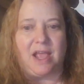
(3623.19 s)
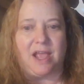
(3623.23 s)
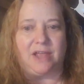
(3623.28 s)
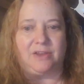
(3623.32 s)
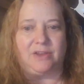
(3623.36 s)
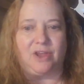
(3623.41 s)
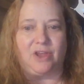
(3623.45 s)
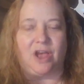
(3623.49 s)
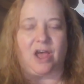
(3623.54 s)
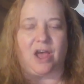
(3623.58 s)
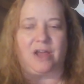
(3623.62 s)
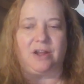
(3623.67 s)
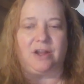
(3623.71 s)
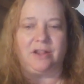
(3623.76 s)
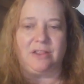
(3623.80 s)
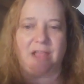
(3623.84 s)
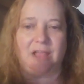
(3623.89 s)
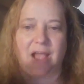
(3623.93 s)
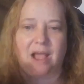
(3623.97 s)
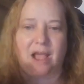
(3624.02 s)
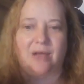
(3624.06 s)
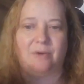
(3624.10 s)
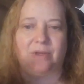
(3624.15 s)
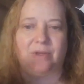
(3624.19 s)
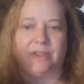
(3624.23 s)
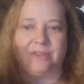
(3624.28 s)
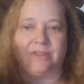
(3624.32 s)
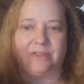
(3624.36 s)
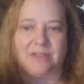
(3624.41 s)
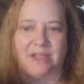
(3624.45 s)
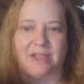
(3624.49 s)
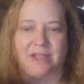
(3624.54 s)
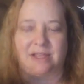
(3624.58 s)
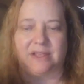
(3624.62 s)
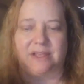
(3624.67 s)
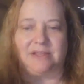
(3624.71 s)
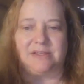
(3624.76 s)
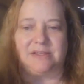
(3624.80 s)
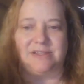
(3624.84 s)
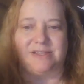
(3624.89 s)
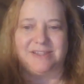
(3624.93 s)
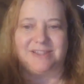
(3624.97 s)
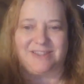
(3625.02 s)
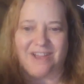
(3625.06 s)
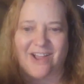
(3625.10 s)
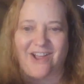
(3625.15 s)
and not allowing
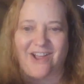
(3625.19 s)
things,